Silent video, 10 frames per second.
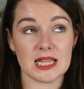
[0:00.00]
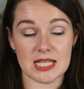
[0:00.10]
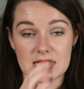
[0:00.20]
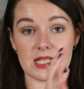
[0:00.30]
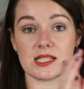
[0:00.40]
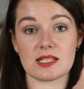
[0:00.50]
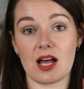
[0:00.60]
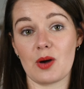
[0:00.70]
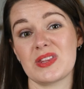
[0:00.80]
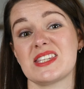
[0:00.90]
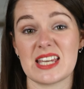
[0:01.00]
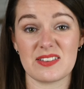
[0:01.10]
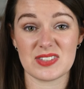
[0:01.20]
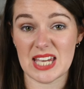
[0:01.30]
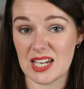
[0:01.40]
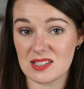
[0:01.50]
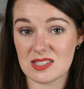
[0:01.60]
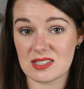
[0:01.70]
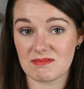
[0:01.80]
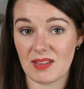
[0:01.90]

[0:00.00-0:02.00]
This can start with the save the dates.